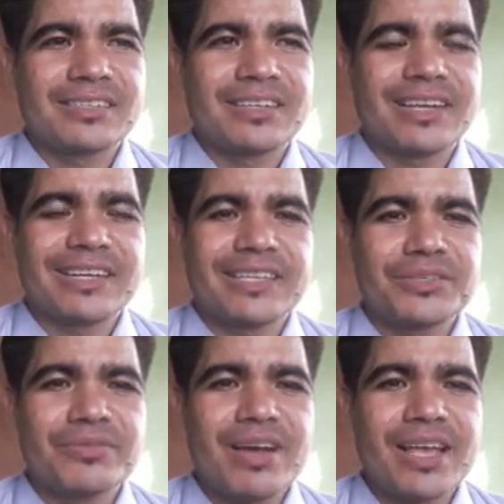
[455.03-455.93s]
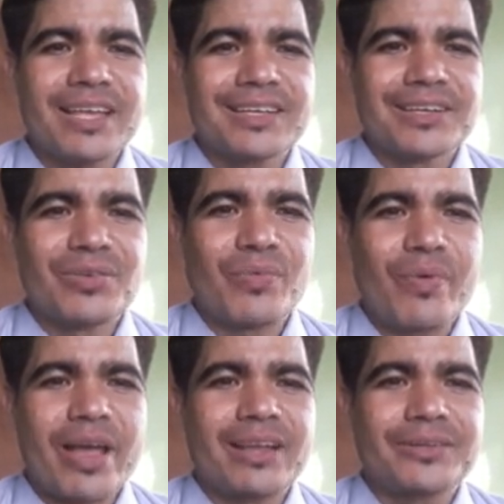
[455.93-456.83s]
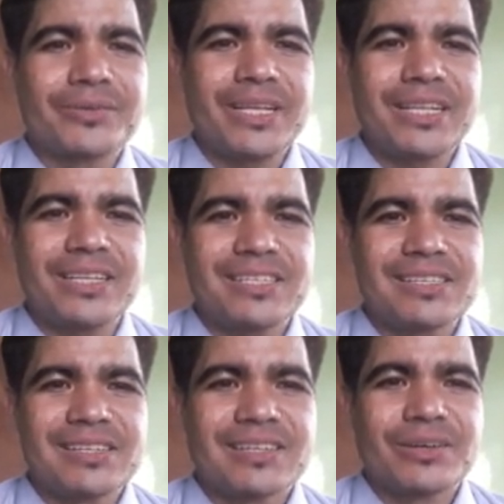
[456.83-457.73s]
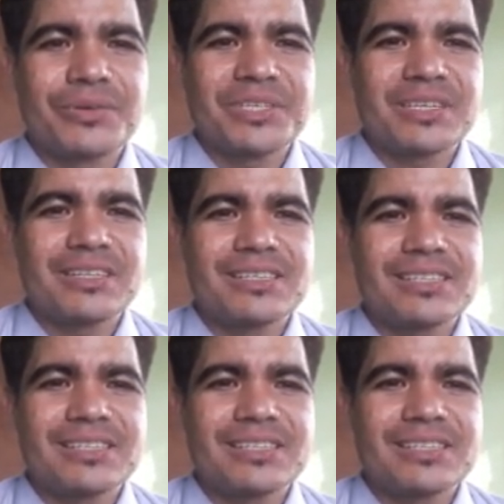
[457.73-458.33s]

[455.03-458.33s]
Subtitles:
get enjoy while doing these questions.